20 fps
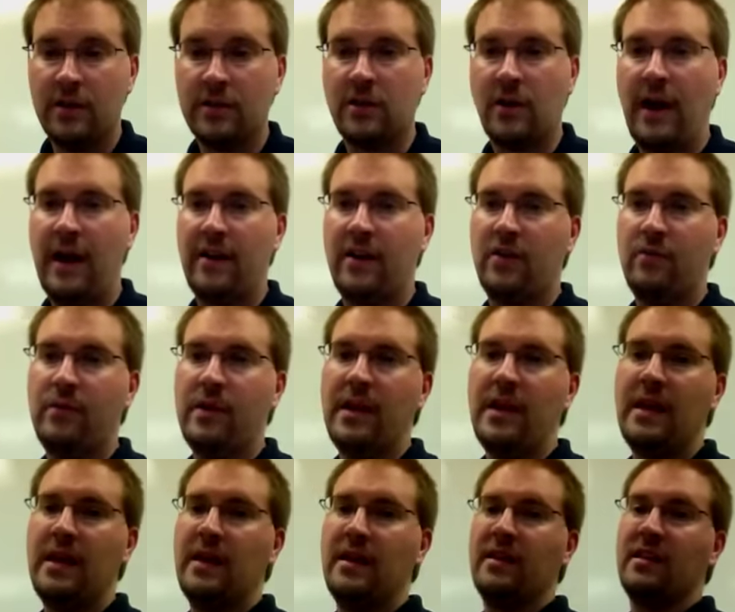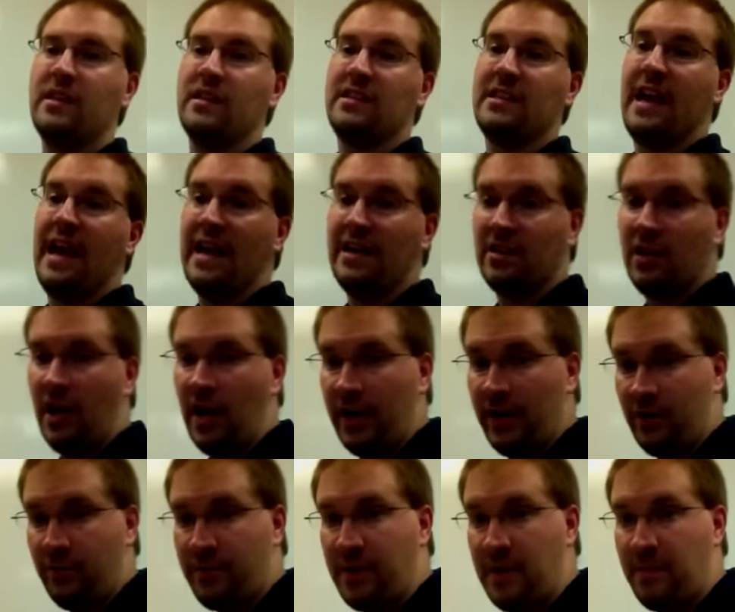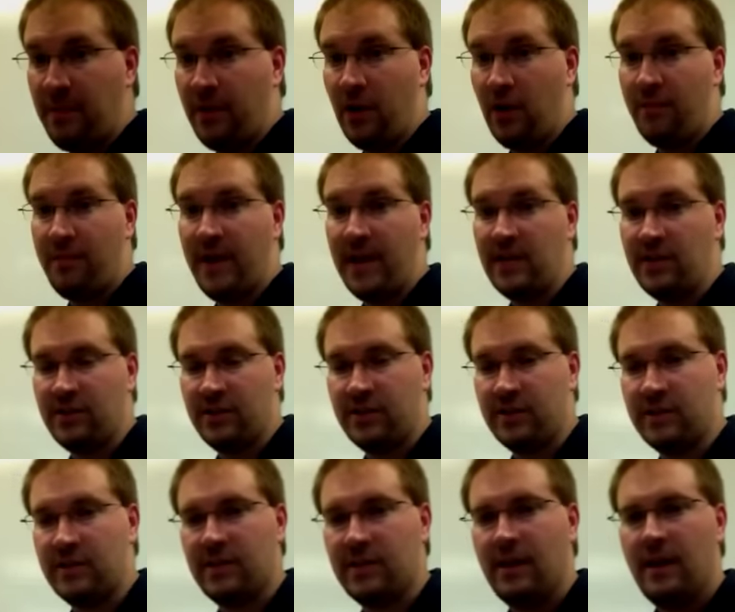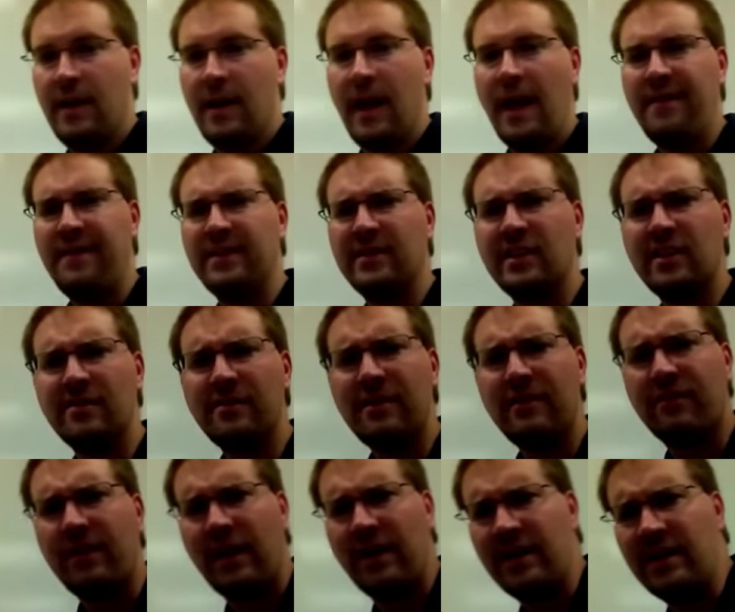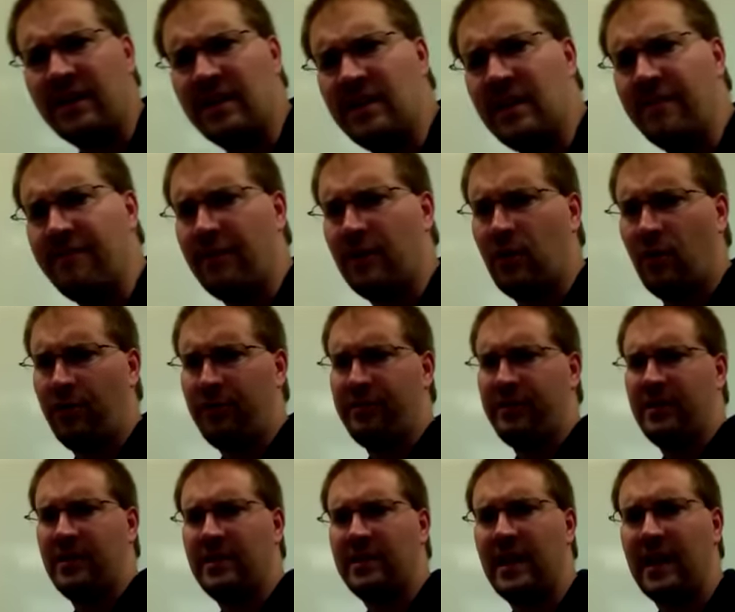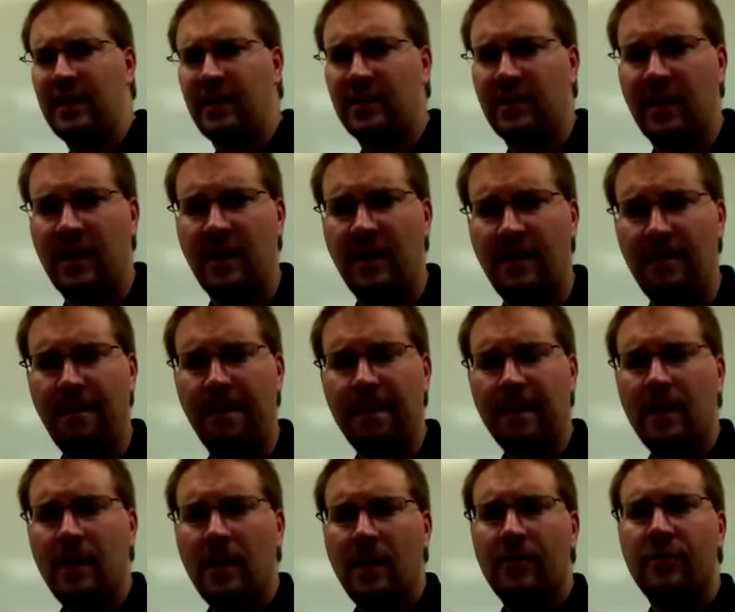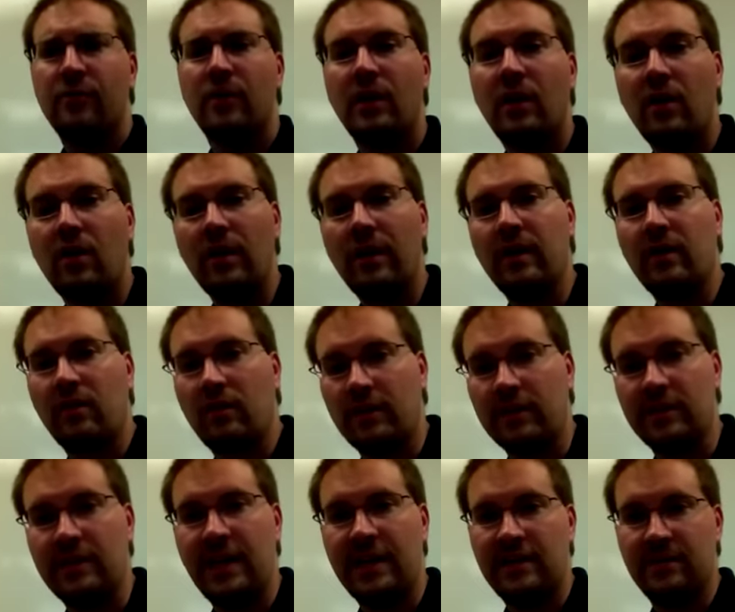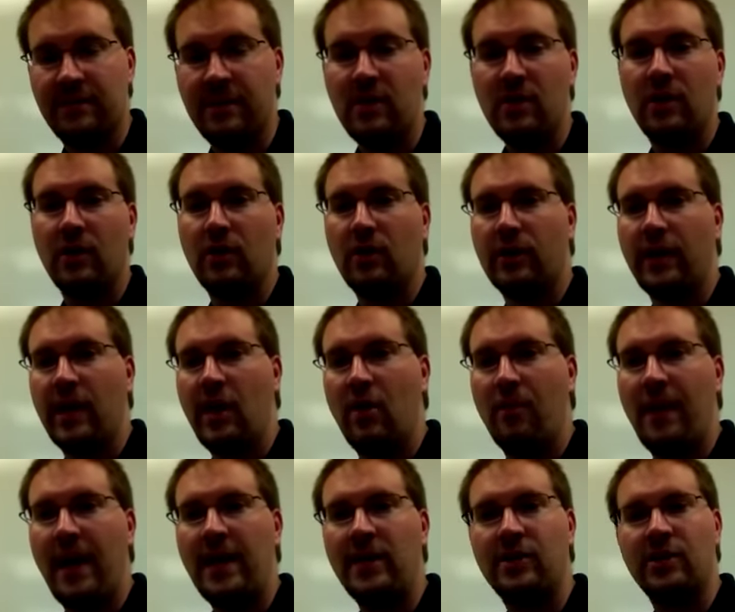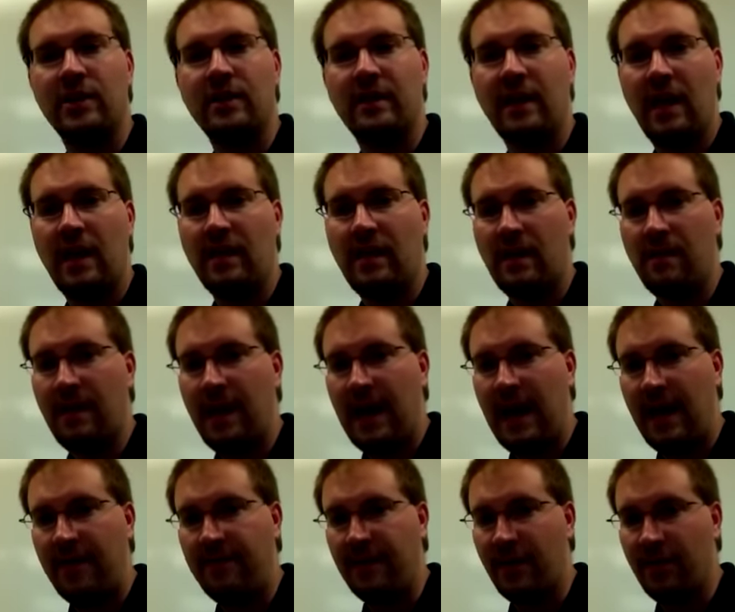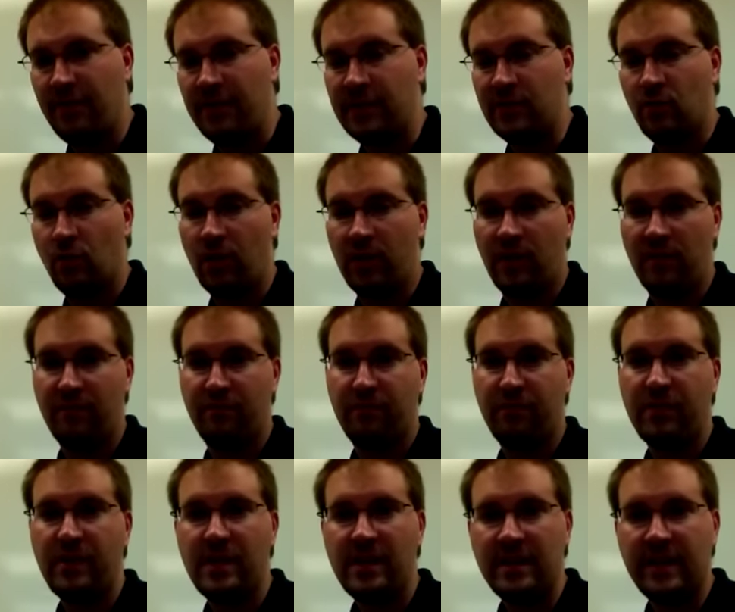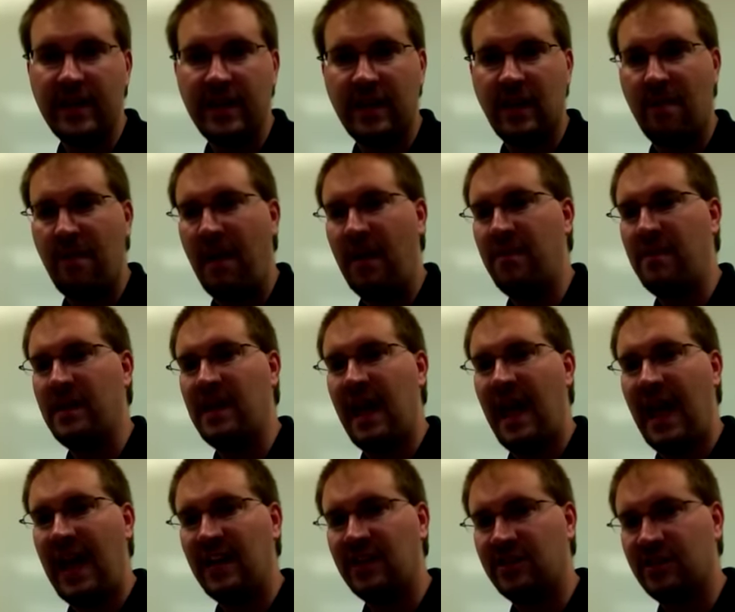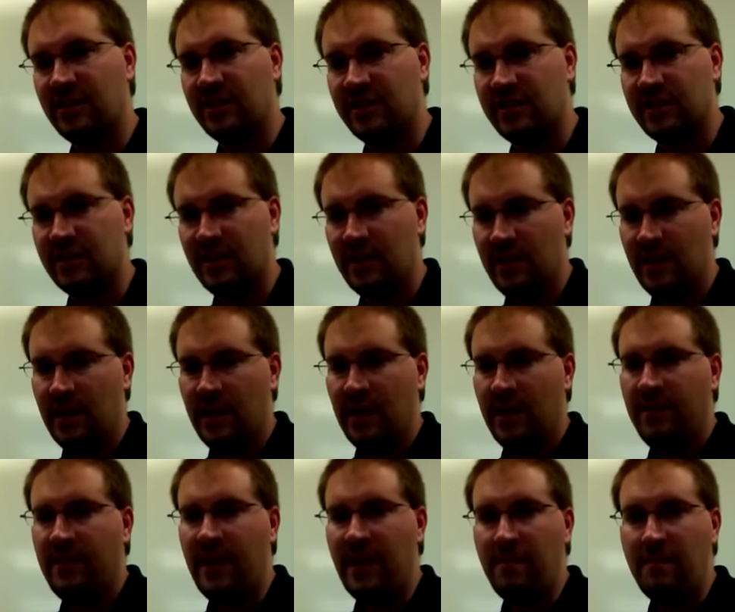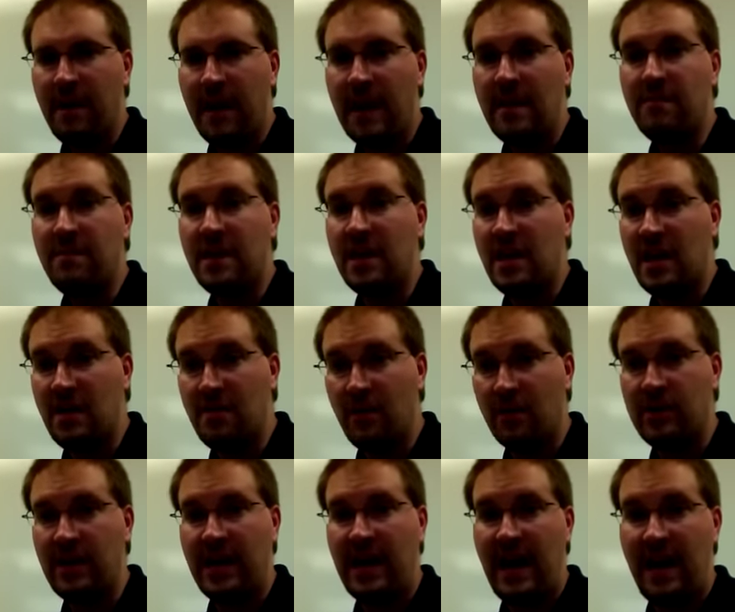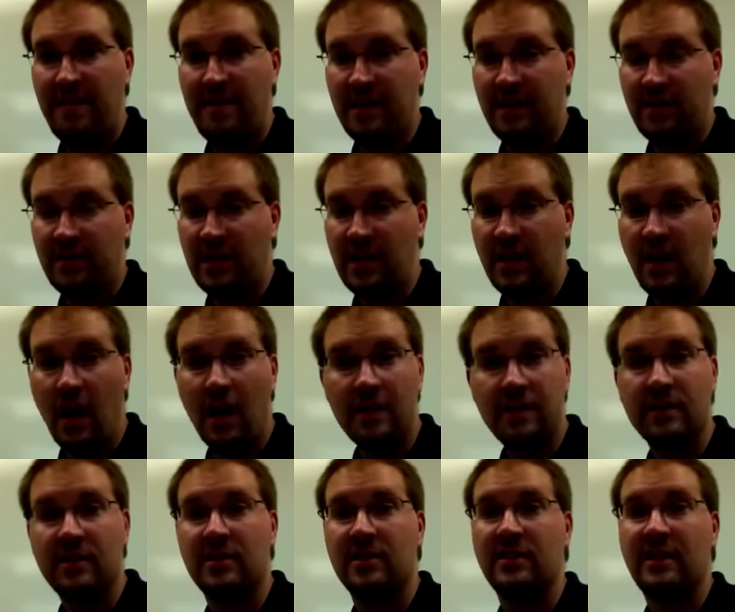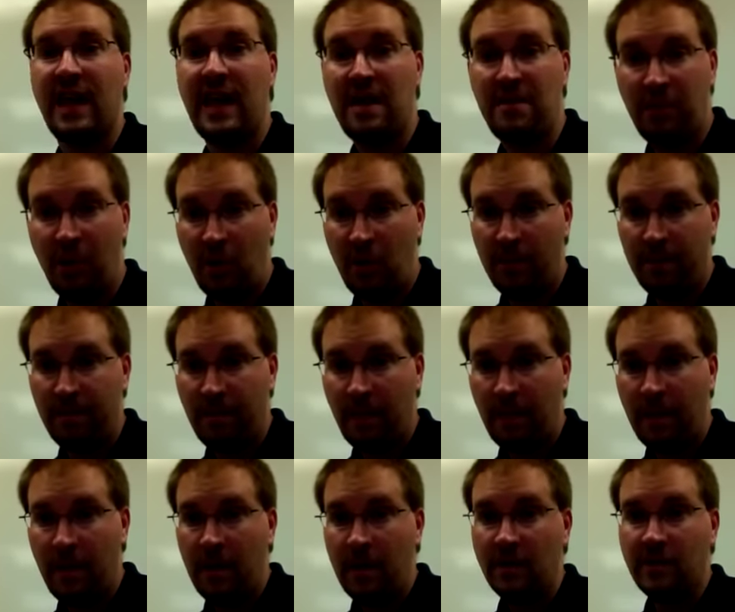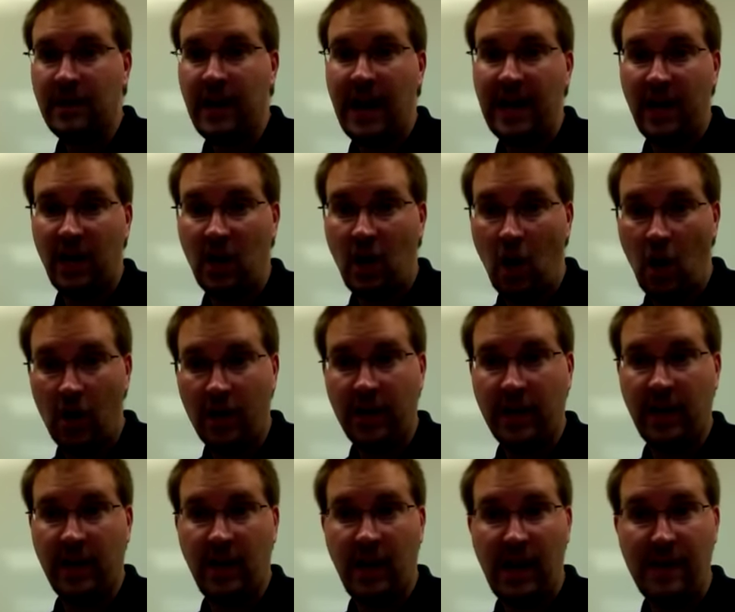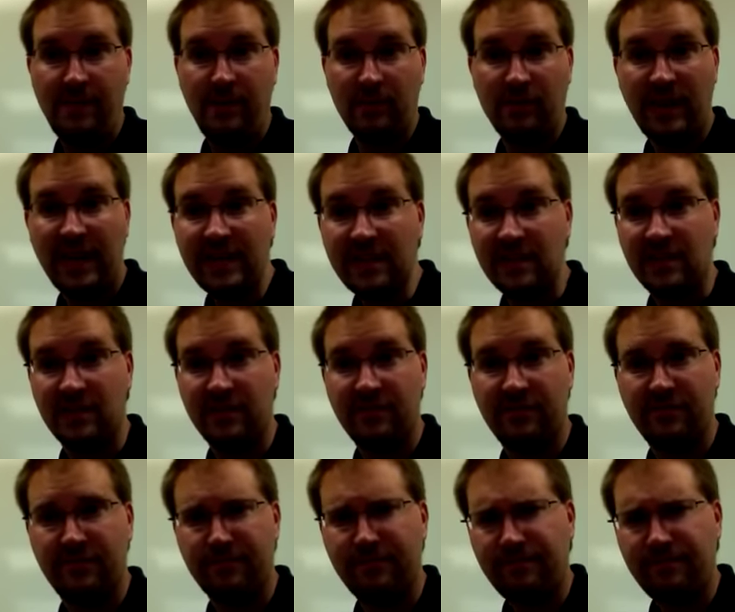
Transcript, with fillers: So how can we detect auto peep in our patients? And this can be very difficult to detect. Um, through a clinical assessment, you can look at your patient. They, they may have increased work of breathing, they may be anxious, they may be hemodynamically unstable, tachycardic, and hypotensive.